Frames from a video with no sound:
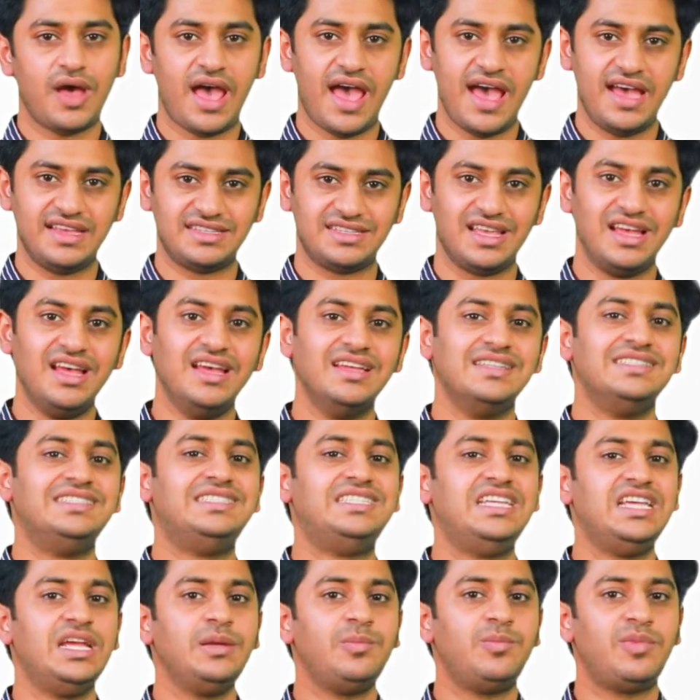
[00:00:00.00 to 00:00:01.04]
as
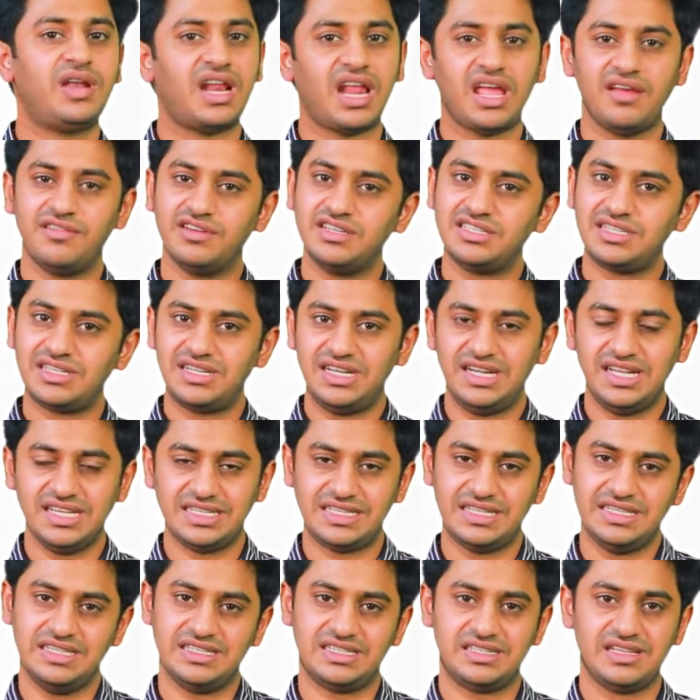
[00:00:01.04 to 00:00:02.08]
jeep driver's
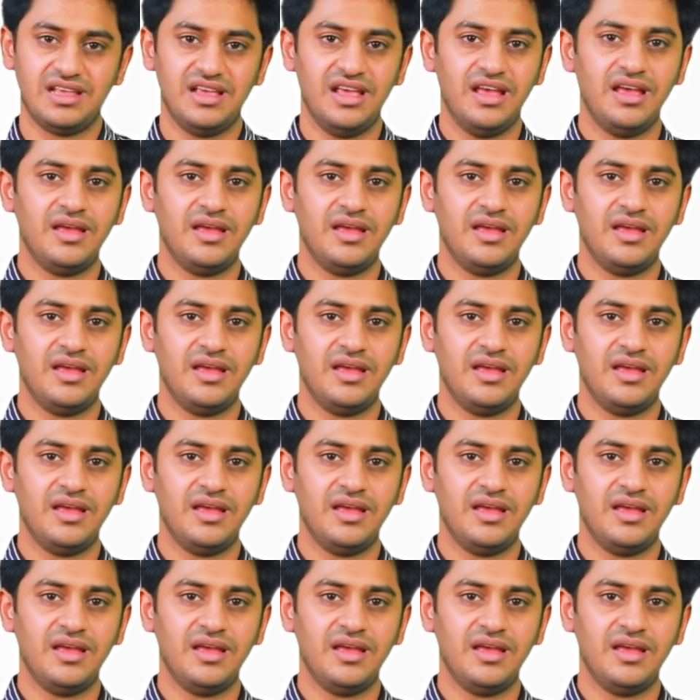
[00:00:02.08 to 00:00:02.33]
disease